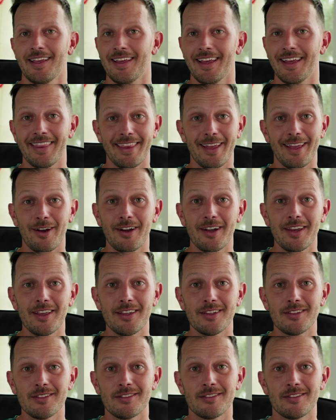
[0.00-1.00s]
And there it
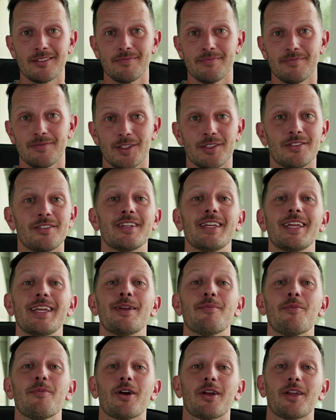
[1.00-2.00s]
is, the
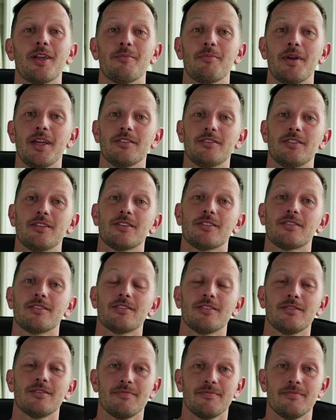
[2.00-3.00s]
CE marking
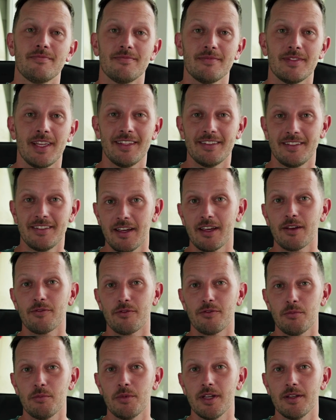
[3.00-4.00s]
basics. And take it
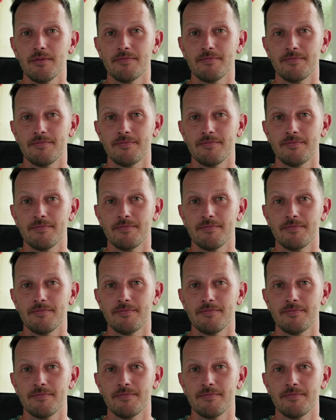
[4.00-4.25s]
from me,